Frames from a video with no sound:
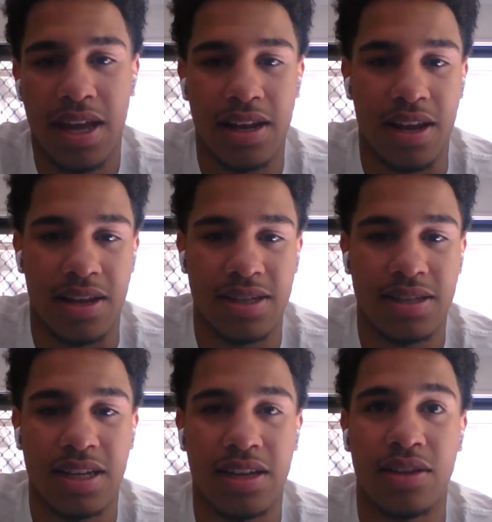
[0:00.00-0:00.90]
And
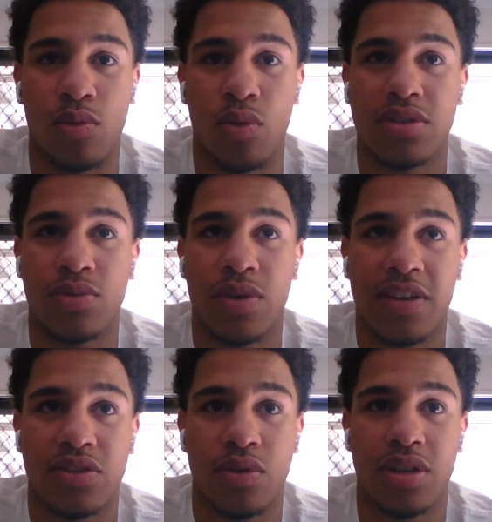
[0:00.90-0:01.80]
since he was with
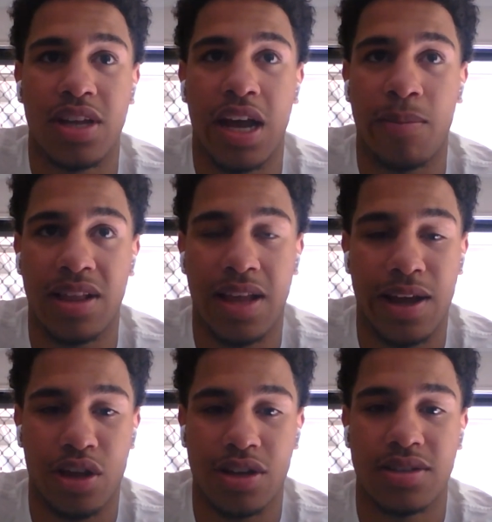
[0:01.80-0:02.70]
us all the time and
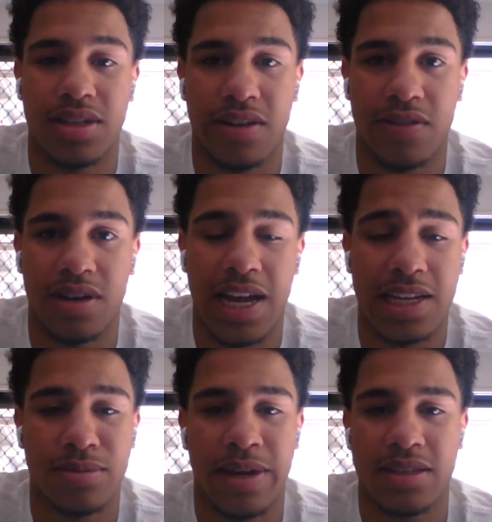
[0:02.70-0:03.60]
teaching us different
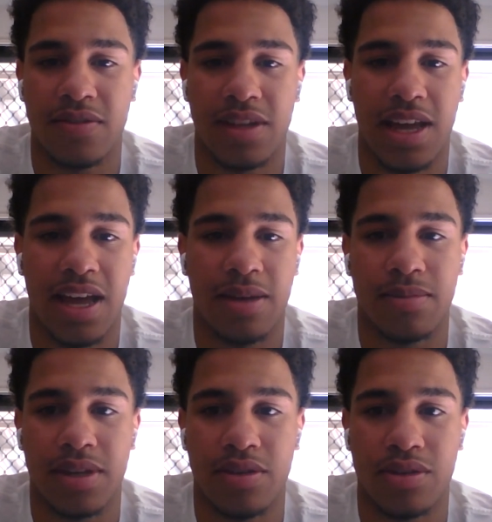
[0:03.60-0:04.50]
aspects of the game,
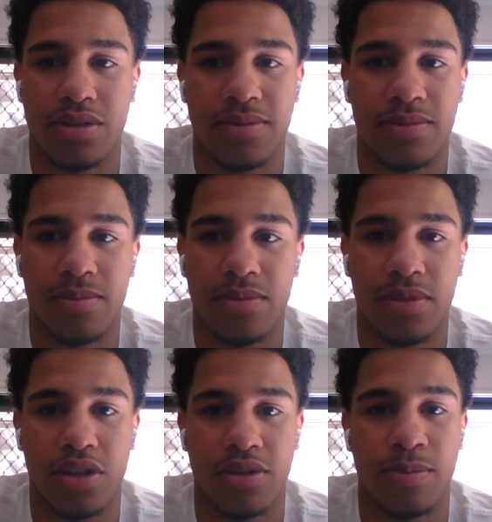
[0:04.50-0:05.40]
it was
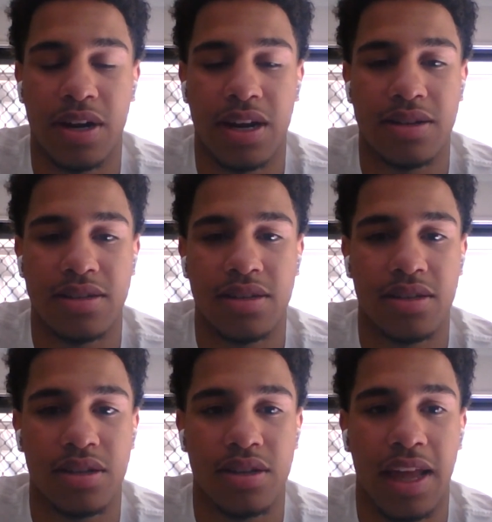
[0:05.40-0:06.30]
just bringing us
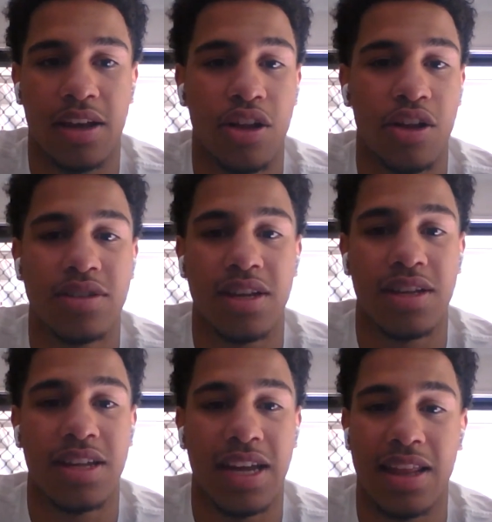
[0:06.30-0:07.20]
like closer
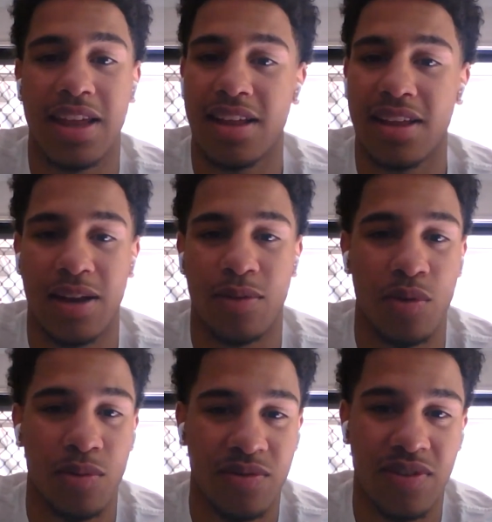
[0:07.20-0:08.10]
together. Like we
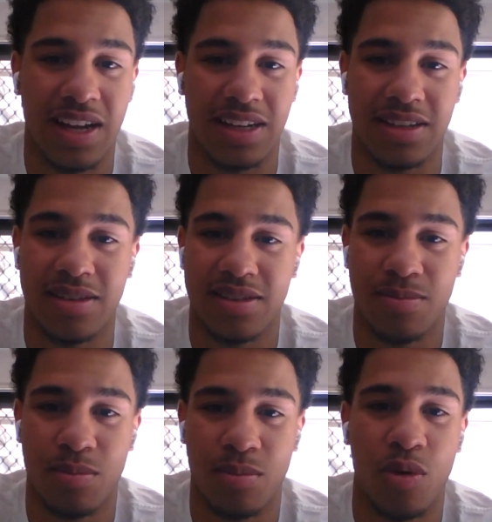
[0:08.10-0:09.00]
were finding
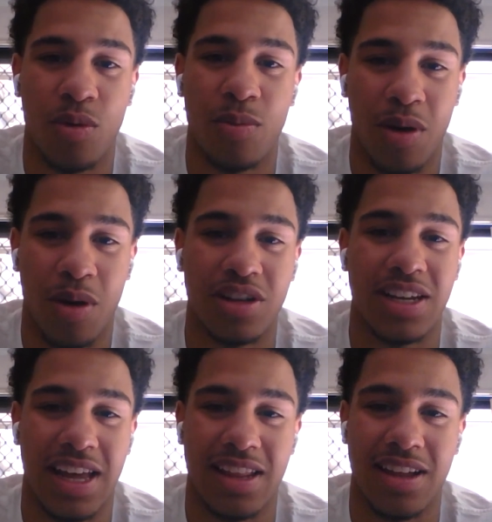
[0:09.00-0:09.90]
more bond
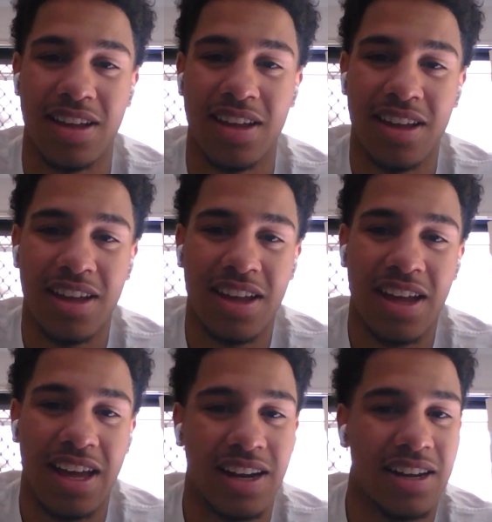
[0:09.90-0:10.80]
together,
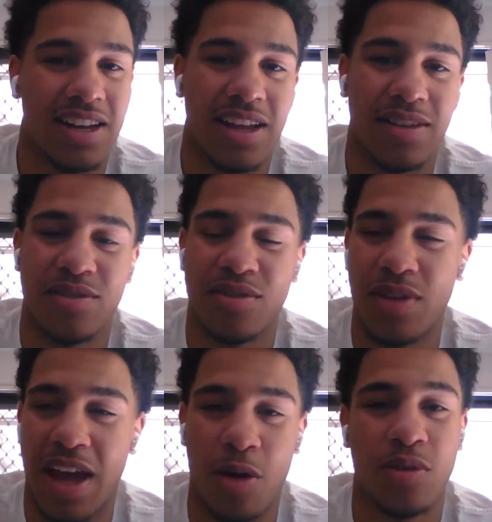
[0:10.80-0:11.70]
and it
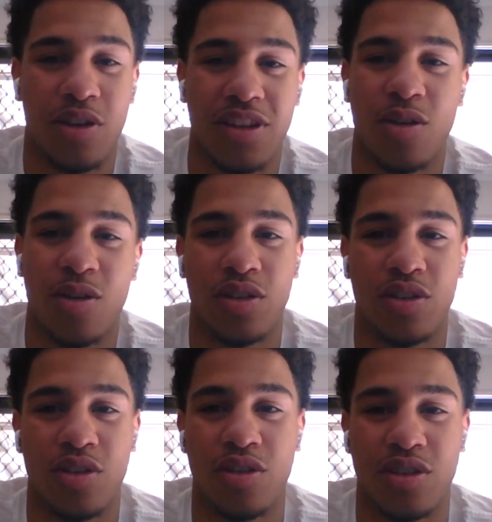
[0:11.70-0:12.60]
helped on the court
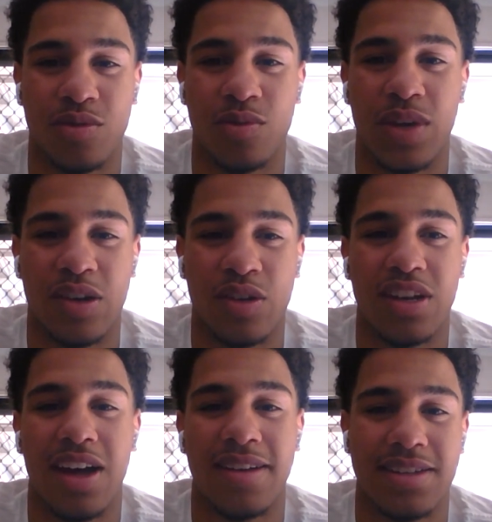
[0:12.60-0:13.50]
too because we could
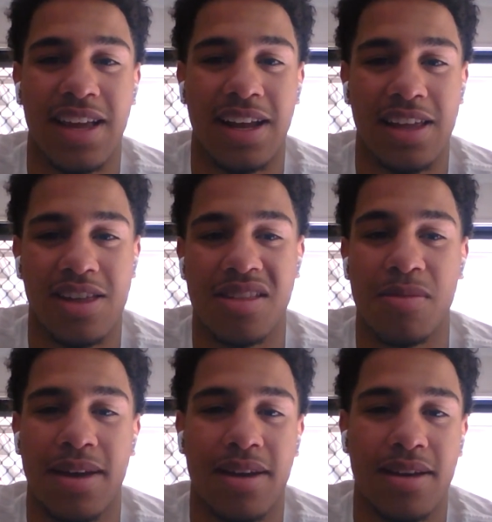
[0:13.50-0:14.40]
understand each other
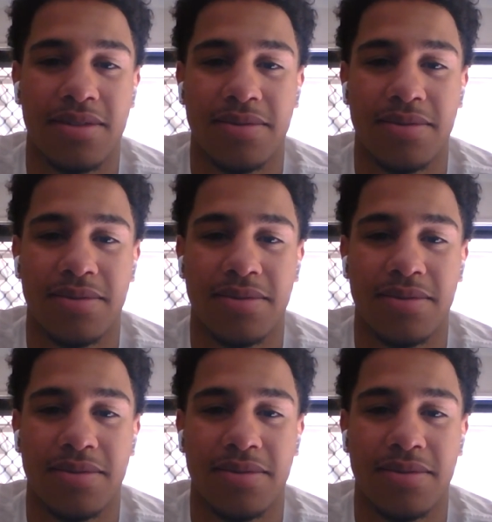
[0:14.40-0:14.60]
better.